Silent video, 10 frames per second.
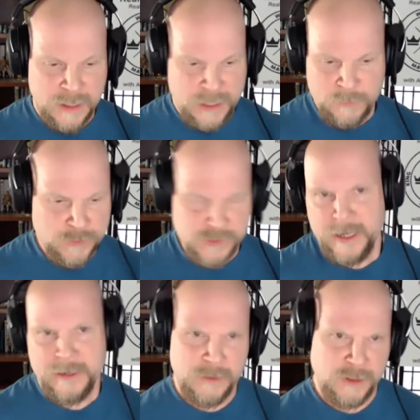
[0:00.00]
can we'll
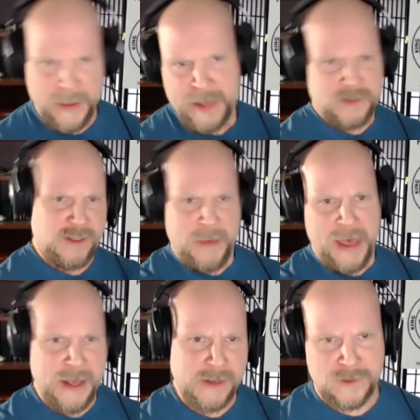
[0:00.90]
say you know the past is the
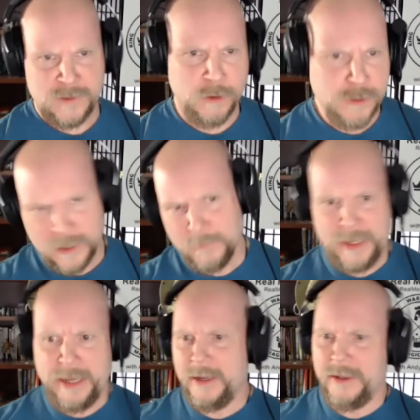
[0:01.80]
past no use
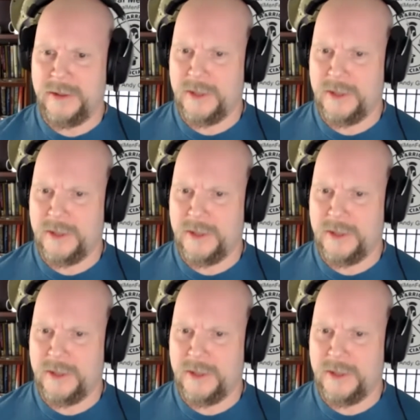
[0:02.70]
complaining